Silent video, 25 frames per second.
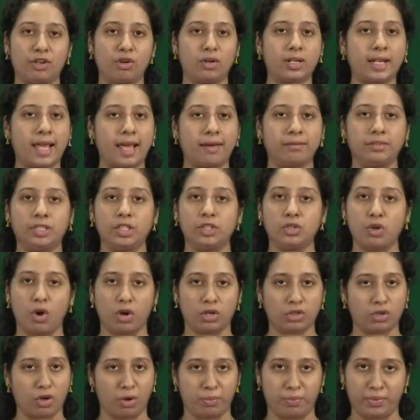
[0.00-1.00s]
have the
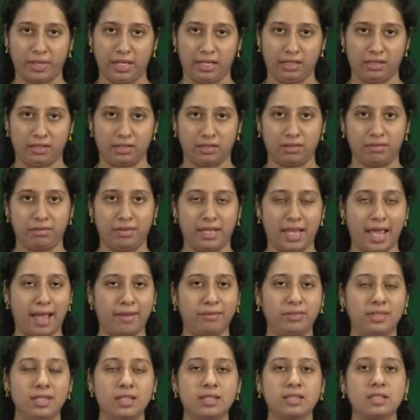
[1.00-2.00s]
dot operator. We
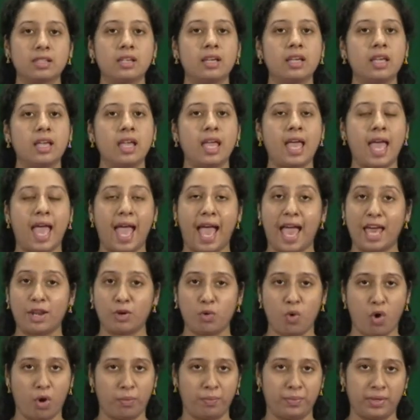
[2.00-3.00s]
have this
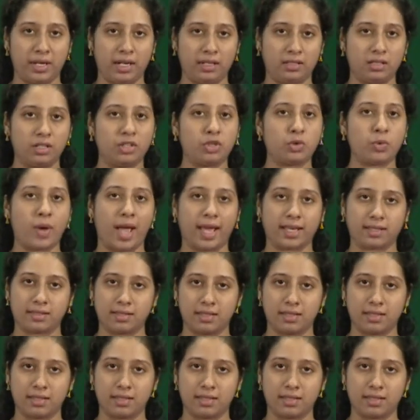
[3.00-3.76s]
arrow operator to access